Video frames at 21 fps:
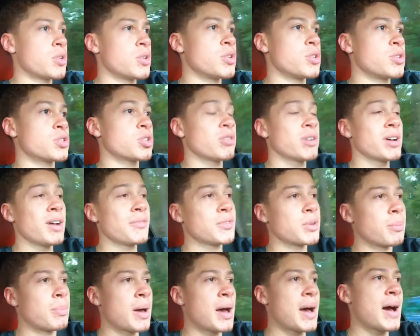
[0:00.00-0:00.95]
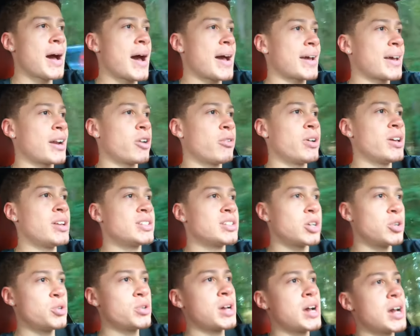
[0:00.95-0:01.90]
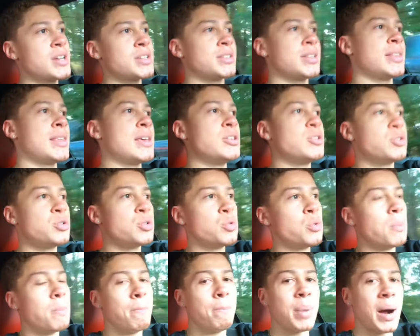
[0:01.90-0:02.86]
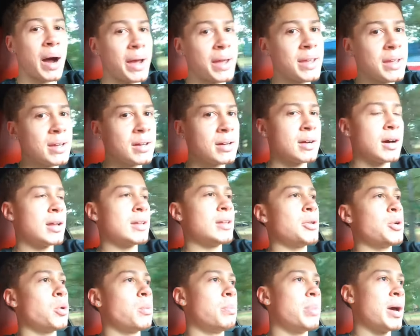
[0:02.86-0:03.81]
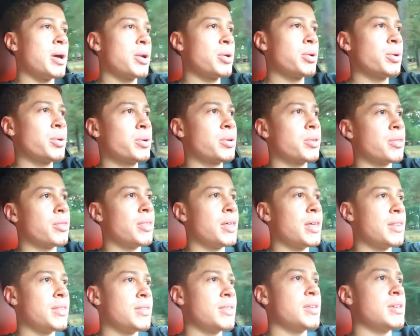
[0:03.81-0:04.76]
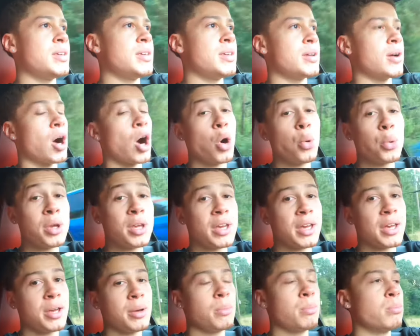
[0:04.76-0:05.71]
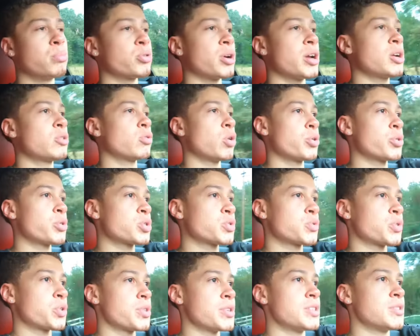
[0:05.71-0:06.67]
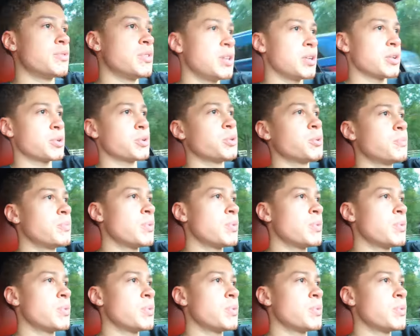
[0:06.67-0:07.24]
So right off the bat, I can already tell you guys that they do bite a little better than the OEM brake rotors for this vehicle.